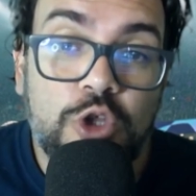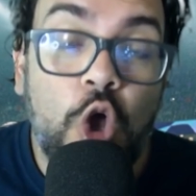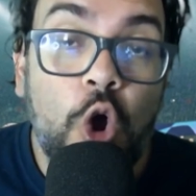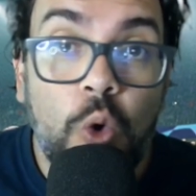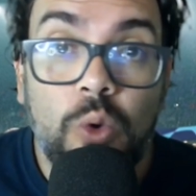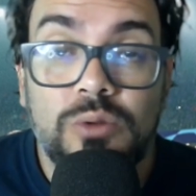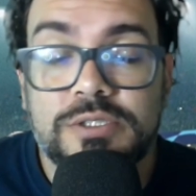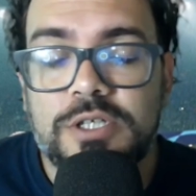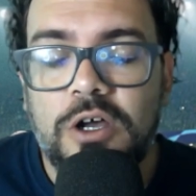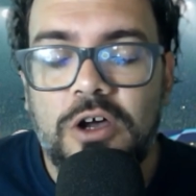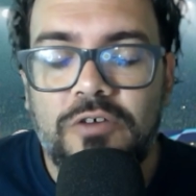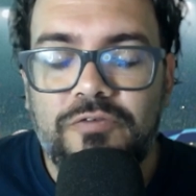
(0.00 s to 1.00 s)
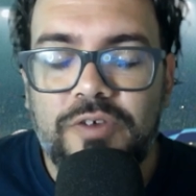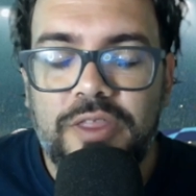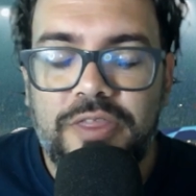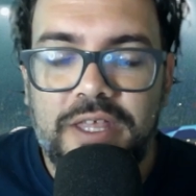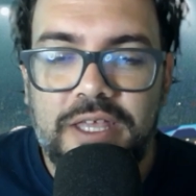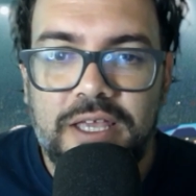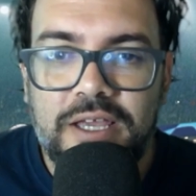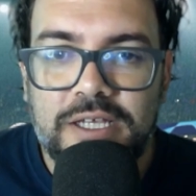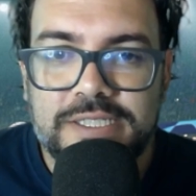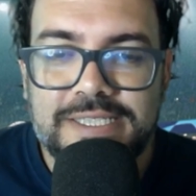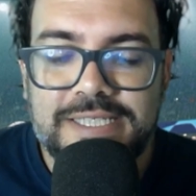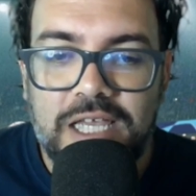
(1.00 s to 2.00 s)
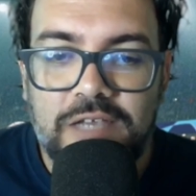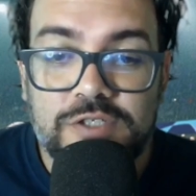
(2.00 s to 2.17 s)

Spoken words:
goals of the save.